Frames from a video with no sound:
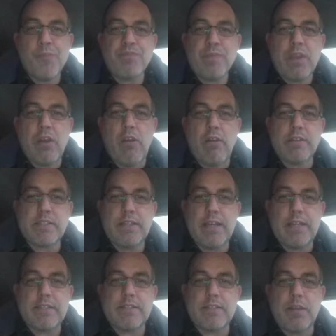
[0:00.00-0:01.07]
And honestly,
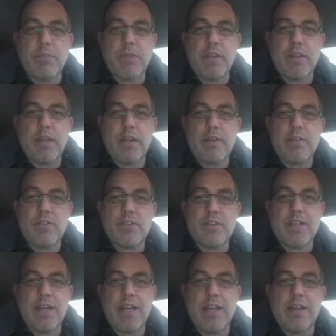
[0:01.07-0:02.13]
that's something that just
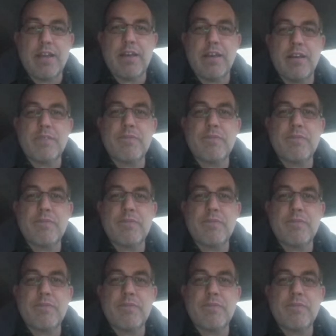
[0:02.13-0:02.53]
kind of